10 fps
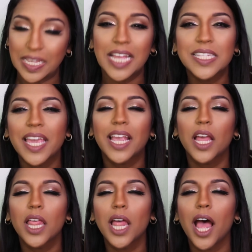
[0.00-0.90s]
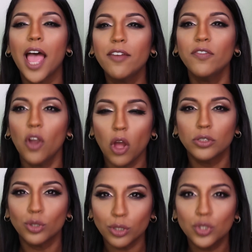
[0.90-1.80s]
It's like I've
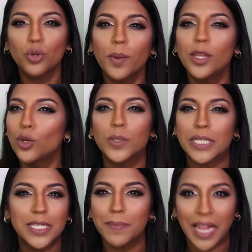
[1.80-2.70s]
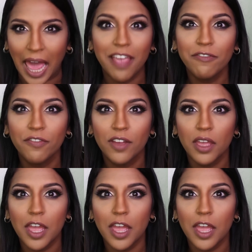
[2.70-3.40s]
contoured so many noses in my life,